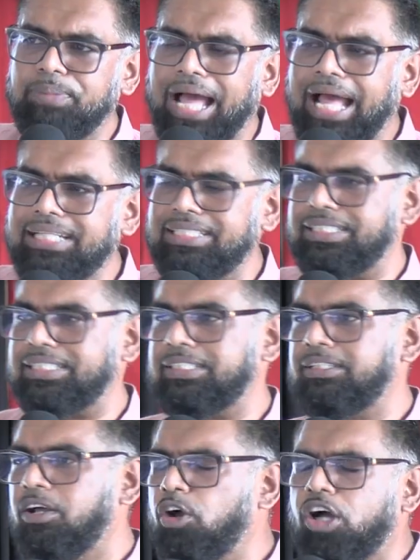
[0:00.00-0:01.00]

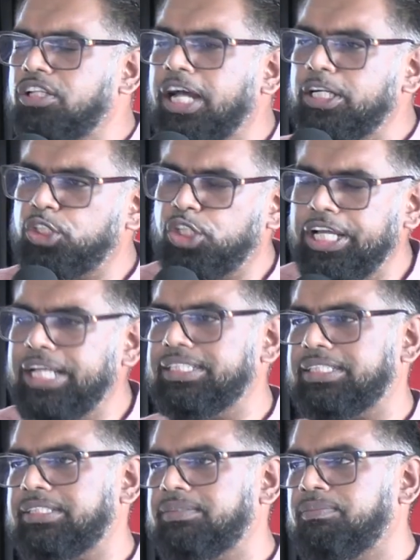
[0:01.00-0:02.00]
plants, coconut
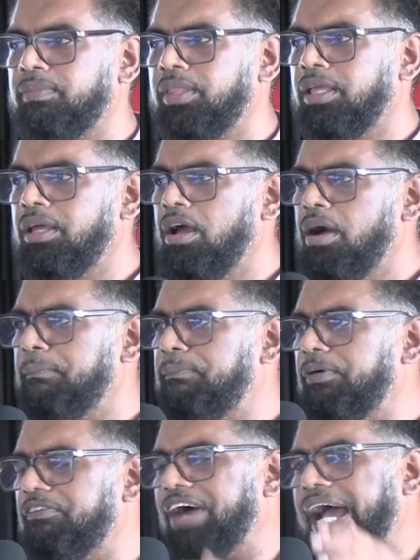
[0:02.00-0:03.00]
trees,
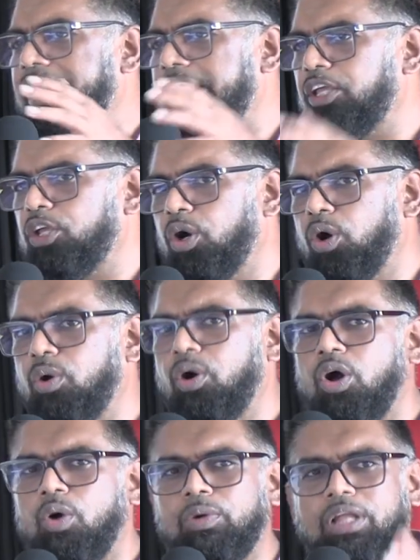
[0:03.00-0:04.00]
providing you
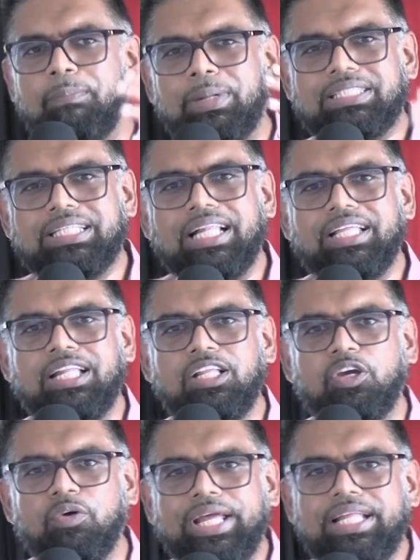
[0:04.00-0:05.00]
with a
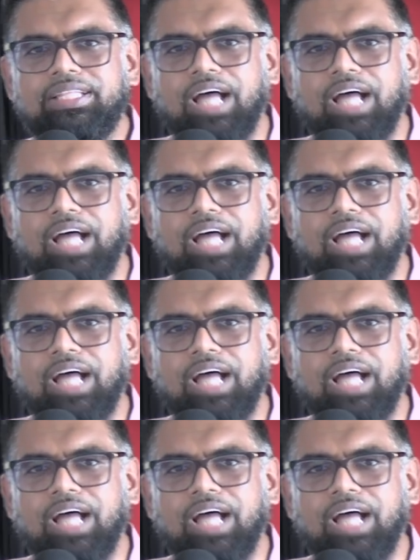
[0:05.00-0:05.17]
Brazilian green